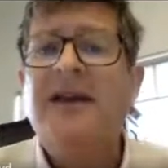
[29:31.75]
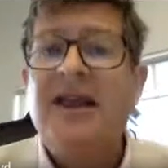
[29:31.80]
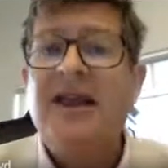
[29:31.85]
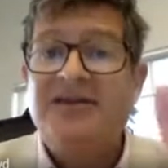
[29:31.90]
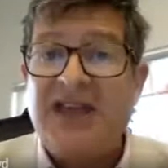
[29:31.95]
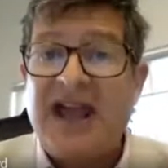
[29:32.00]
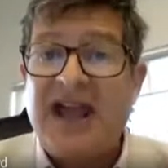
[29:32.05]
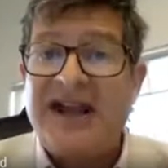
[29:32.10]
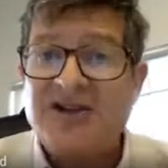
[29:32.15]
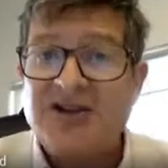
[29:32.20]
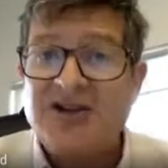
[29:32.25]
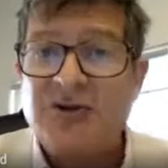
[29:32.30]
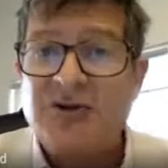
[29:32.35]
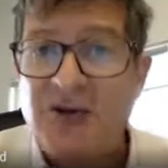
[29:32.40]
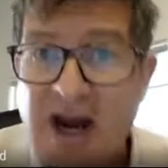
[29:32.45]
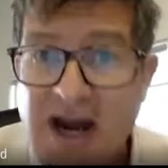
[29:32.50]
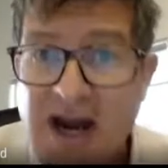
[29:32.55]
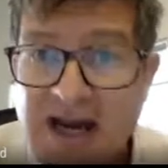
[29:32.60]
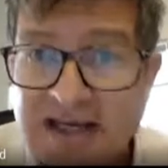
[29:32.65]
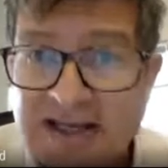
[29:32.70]
That's
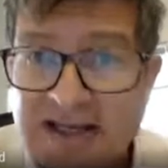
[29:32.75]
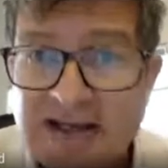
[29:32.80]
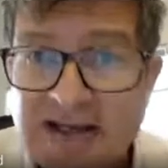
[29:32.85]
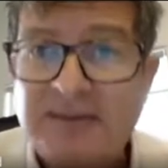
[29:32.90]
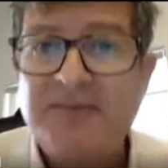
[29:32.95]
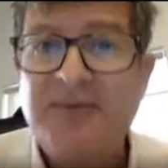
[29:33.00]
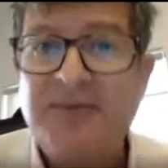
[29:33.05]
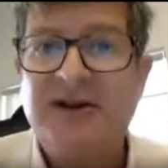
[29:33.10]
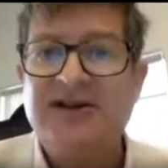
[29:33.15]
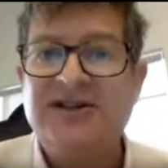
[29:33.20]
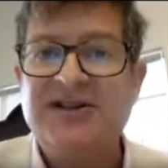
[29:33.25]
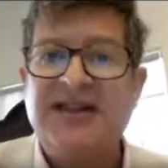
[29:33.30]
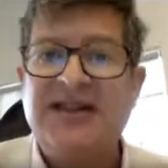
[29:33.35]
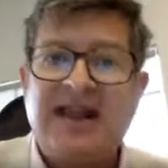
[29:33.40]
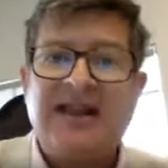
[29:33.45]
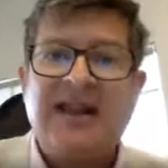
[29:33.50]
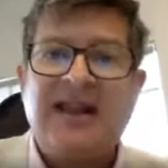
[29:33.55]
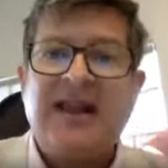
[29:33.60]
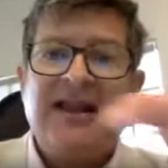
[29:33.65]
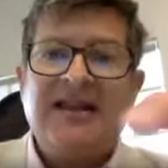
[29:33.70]
great, because
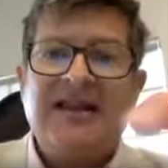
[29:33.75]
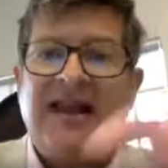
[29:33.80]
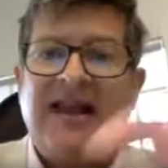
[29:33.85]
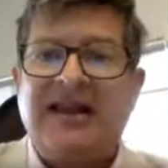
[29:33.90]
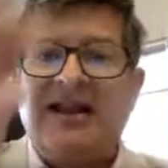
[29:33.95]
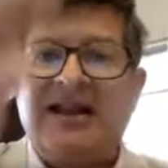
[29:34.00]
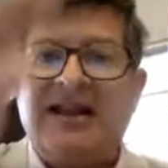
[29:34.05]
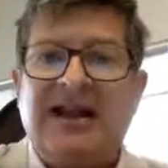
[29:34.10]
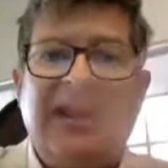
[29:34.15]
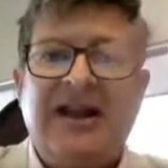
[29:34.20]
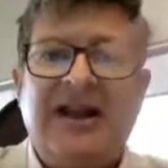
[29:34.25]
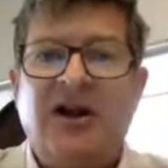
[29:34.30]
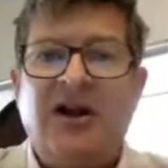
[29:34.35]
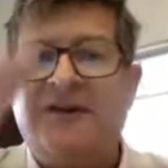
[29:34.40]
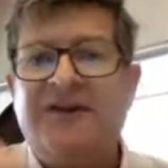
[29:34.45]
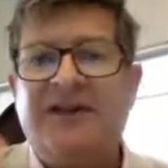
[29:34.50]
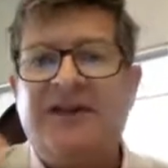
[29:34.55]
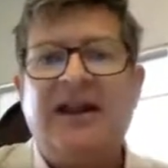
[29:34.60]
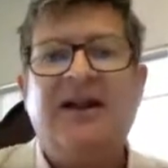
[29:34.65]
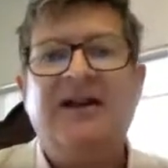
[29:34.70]
then they can link
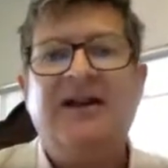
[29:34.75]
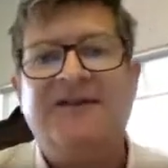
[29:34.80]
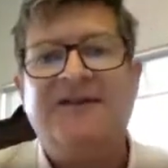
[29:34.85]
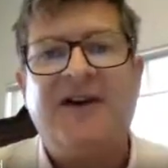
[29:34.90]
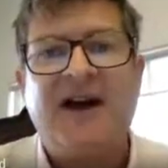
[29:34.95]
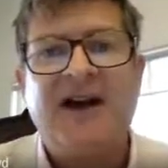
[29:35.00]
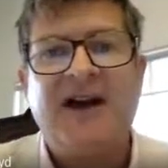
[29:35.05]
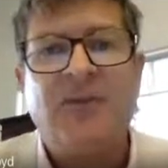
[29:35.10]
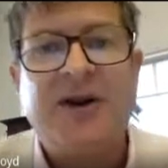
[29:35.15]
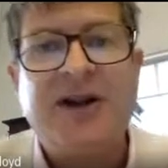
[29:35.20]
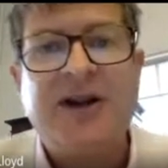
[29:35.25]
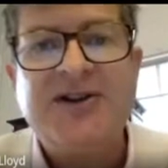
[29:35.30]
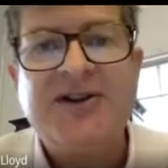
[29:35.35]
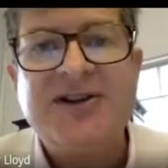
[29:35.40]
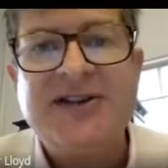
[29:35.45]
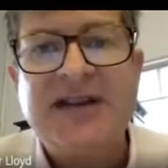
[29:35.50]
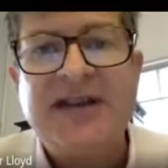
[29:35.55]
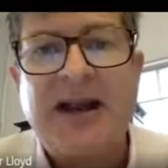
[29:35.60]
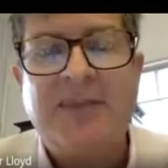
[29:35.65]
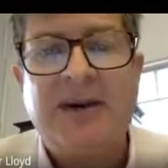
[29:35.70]
off and they can find what else
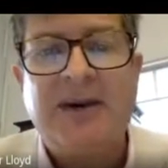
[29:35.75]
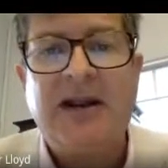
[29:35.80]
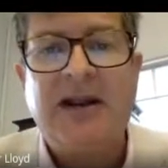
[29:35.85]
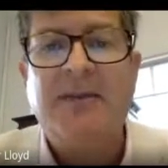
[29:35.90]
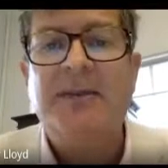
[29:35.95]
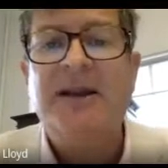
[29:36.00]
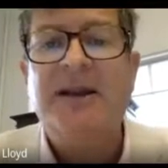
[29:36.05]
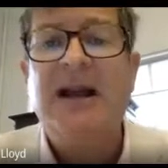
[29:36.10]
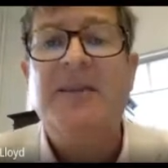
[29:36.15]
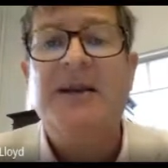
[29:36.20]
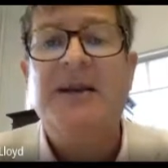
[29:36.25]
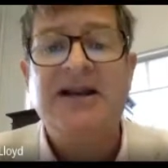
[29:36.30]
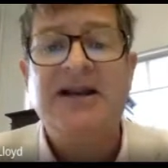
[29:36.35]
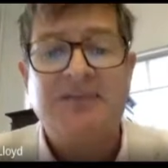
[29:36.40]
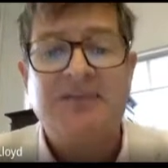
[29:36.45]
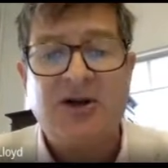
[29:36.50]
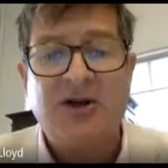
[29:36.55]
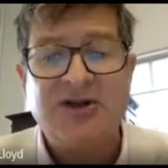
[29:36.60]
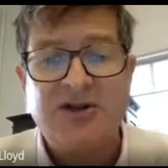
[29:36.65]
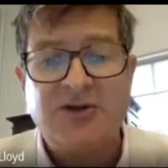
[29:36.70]
is happening and become
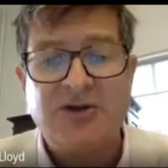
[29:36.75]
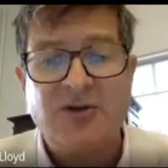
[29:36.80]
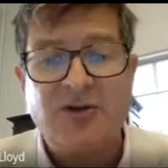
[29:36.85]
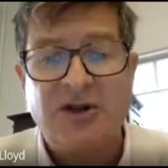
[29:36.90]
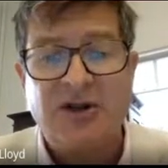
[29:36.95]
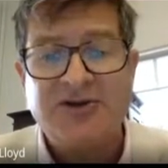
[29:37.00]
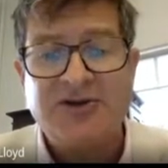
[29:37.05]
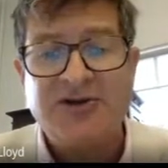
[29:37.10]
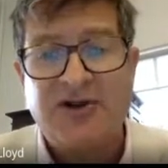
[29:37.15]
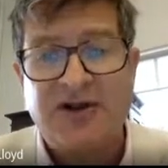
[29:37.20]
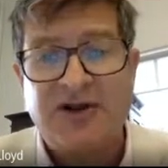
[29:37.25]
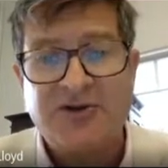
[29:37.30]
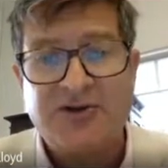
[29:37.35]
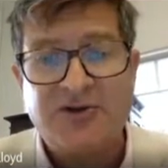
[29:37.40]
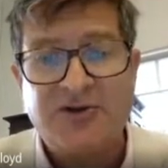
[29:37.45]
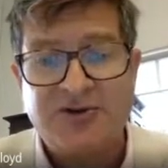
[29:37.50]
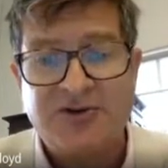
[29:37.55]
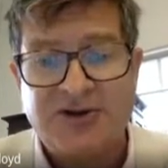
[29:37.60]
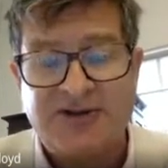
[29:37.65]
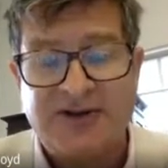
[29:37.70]
experts in all those
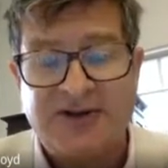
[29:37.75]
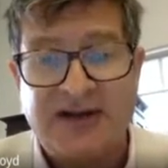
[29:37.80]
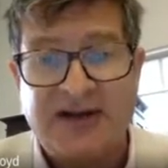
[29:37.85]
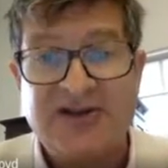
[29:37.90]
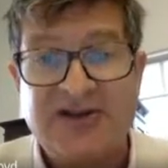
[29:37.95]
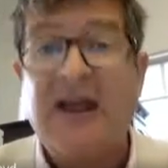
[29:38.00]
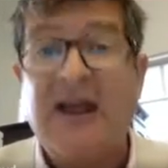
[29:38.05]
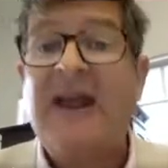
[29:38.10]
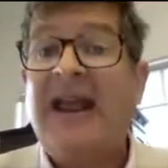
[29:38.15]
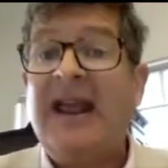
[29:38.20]
sorts of things.